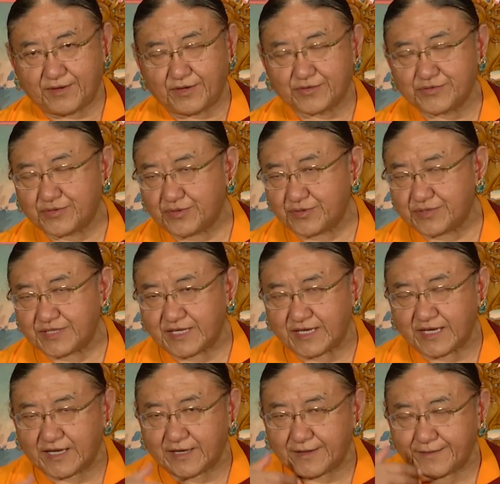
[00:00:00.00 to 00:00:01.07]
Although
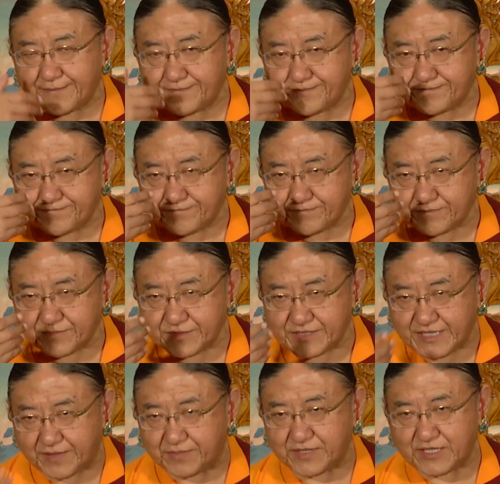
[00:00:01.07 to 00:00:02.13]
there are
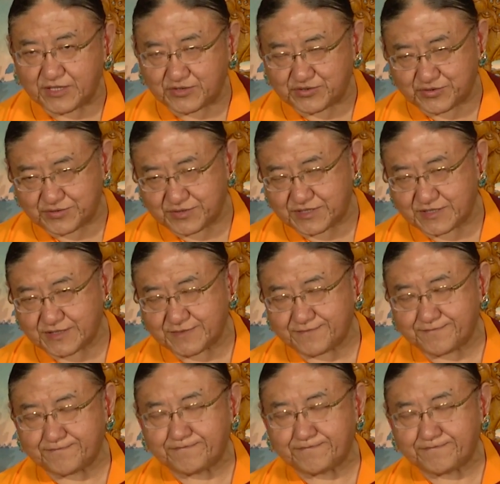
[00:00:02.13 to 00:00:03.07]
divinations,